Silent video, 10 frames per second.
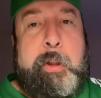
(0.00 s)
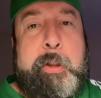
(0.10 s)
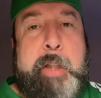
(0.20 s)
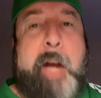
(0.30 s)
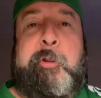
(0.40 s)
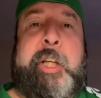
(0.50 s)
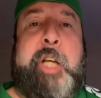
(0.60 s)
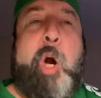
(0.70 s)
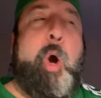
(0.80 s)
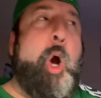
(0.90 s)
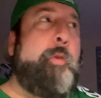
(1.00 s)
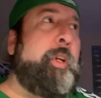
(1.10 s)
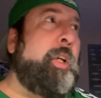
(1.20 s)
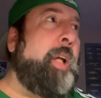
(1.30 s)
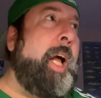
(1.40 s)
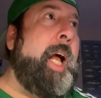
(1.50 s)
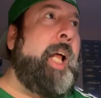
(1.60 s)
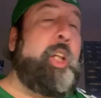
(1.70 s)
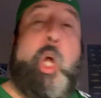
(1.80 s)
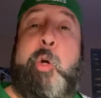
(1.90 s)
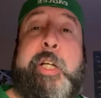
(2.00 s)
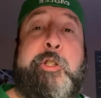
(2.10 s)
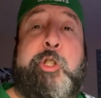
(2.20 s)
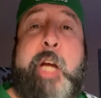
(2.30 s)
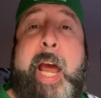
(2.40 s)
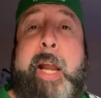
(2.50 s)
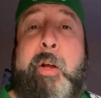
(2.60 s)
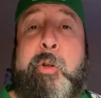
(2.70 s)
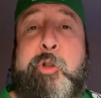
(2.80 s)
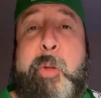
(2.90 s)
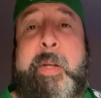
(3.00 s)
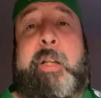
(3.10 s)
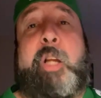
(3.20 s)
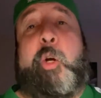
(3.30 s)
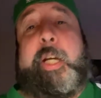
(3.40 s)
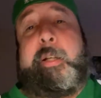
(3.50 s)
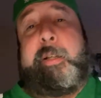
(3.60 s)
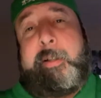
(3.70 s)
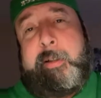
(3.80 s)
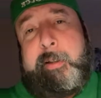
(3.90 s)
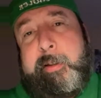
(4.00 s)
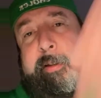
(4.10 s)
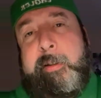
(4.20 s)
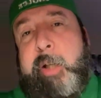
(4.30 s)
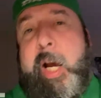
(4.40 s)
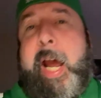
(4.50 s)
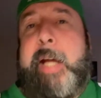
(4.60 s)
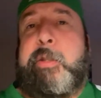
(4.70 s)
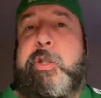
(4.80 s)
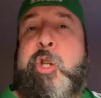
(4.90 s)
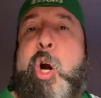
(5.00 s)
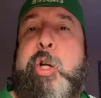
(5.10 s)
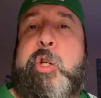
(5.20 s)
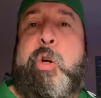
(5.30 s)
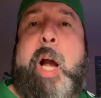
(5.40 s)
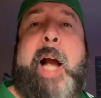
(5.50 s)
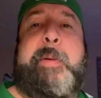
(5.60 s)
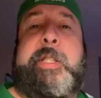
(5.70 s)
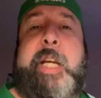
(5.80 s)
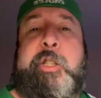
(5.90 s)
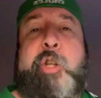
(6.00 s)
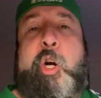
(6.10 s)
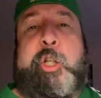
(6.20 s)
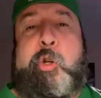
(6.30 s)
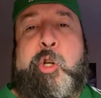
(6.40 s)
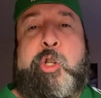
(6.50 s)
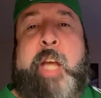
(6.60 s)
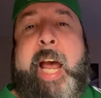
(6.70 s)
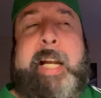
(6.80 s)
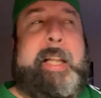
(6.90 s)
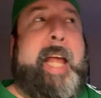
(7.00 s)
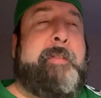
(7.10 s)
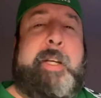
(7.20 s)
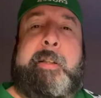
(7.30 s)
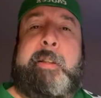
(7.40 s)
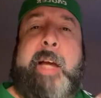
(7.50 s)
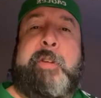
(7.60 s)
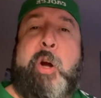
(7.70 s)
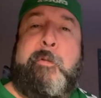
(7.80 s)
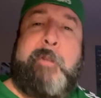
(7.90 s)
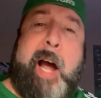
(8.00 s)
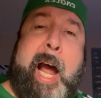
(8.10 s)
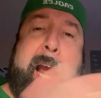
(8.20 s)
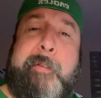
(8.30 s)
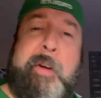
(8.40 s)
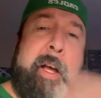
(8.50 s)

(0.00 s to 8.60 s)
definitely go over to Logan's channel. But Logan, go ahead, I would say start yours at 11:05.